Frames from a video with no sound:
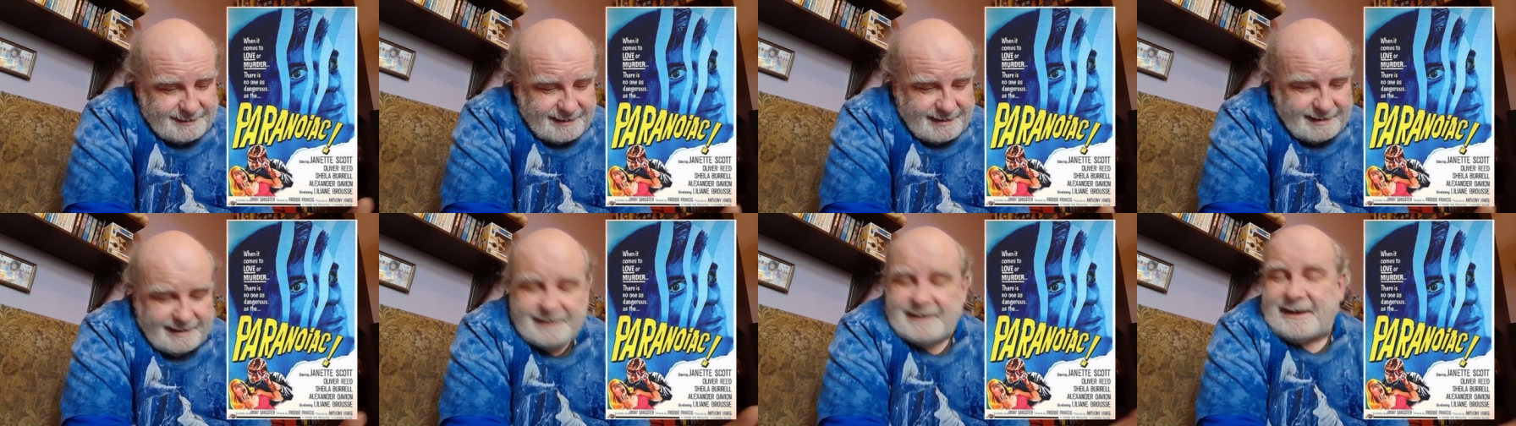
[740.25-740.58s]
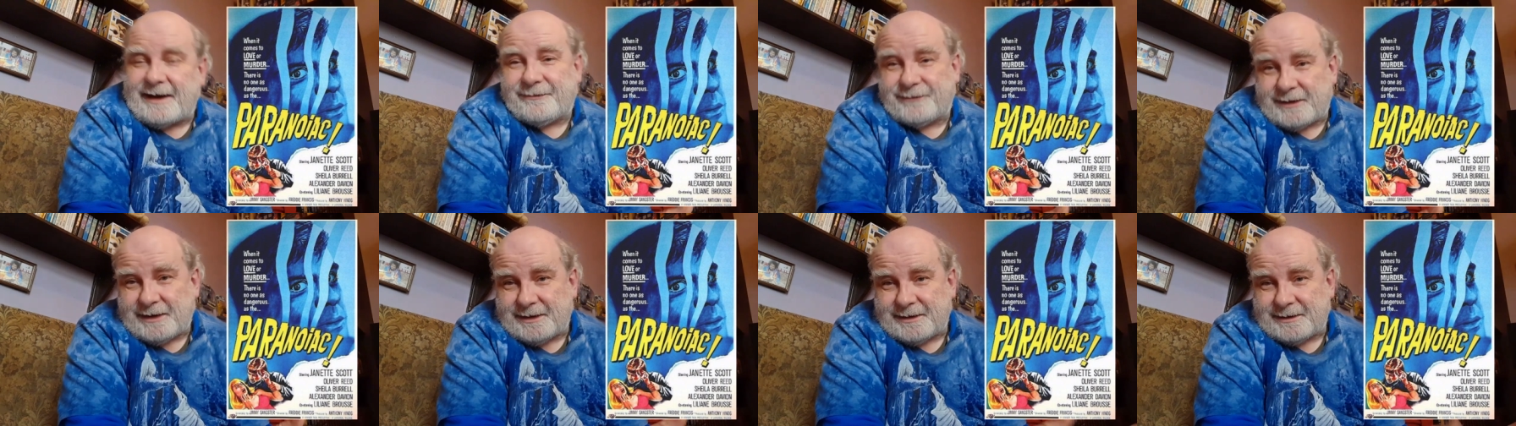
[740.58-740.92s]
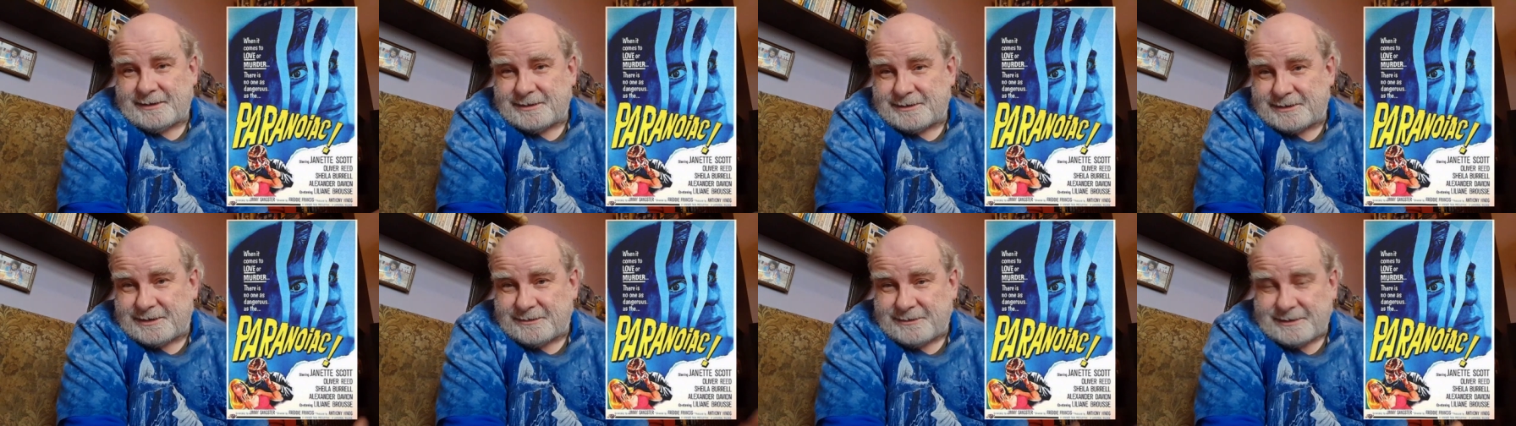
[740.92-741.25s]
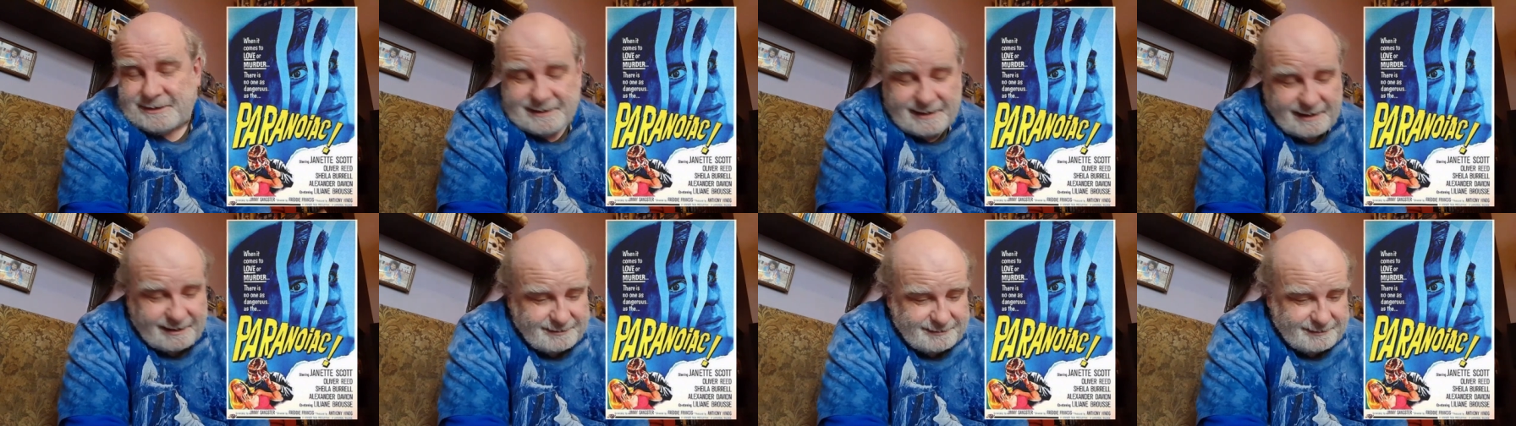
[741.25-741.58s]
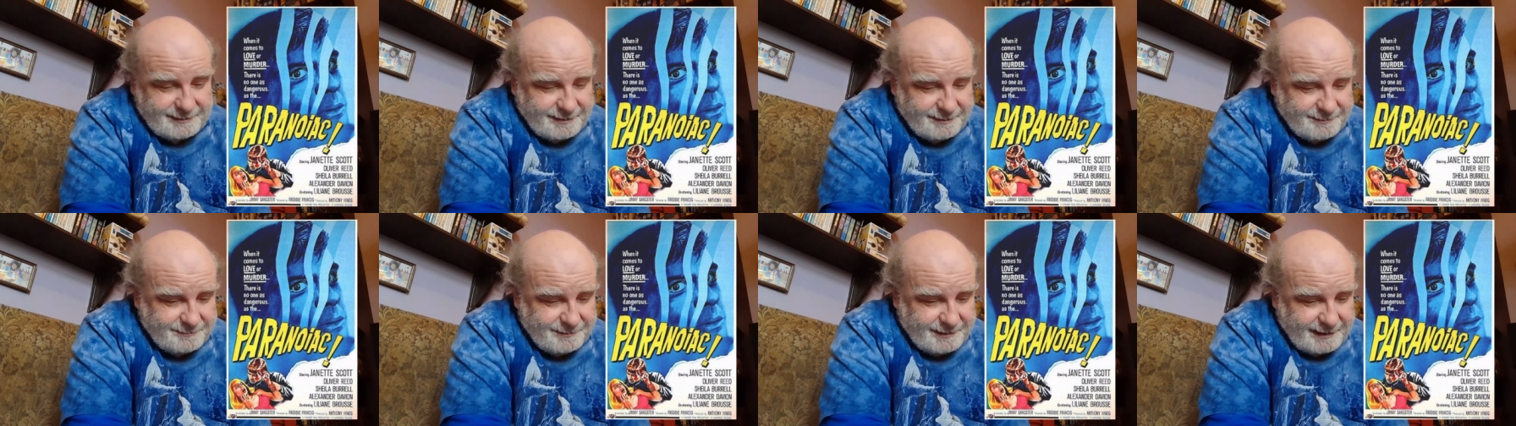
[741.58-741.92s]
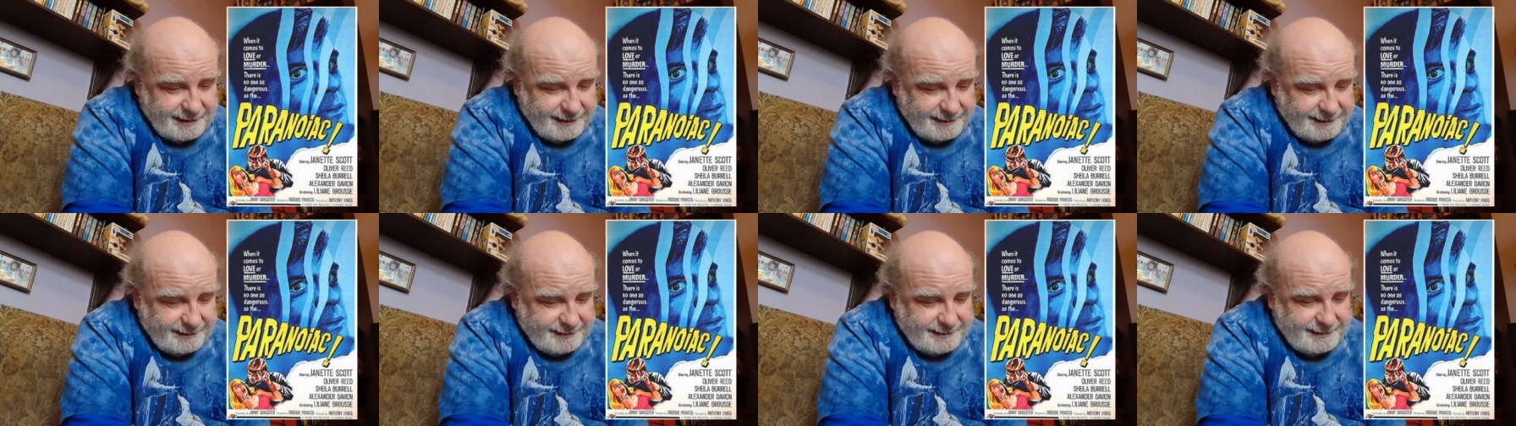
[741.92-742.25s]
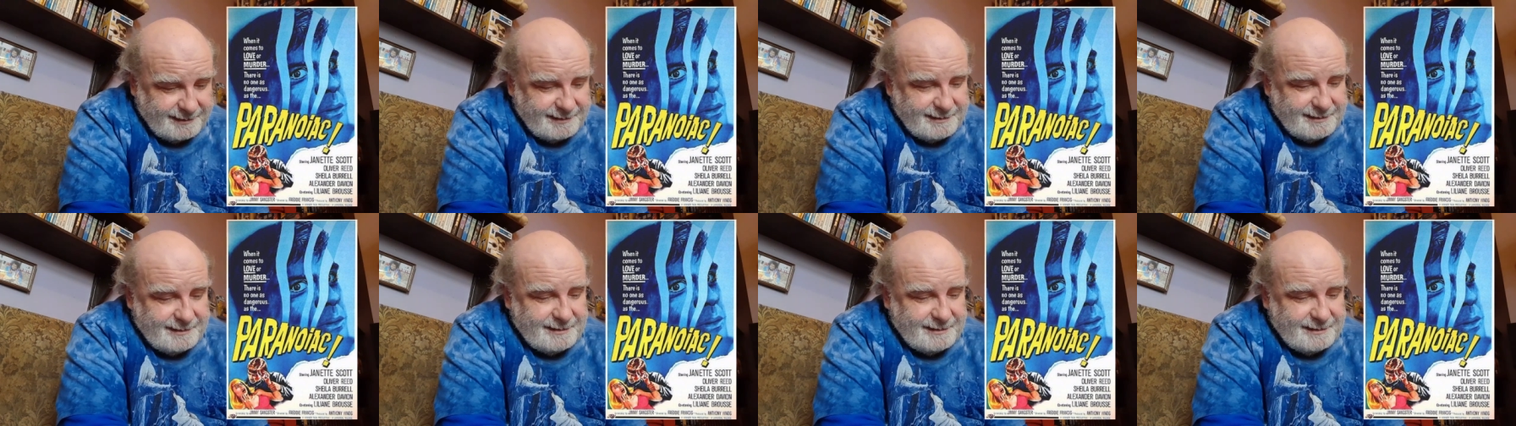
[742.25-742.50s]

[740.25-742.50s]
he left a suicide note behind.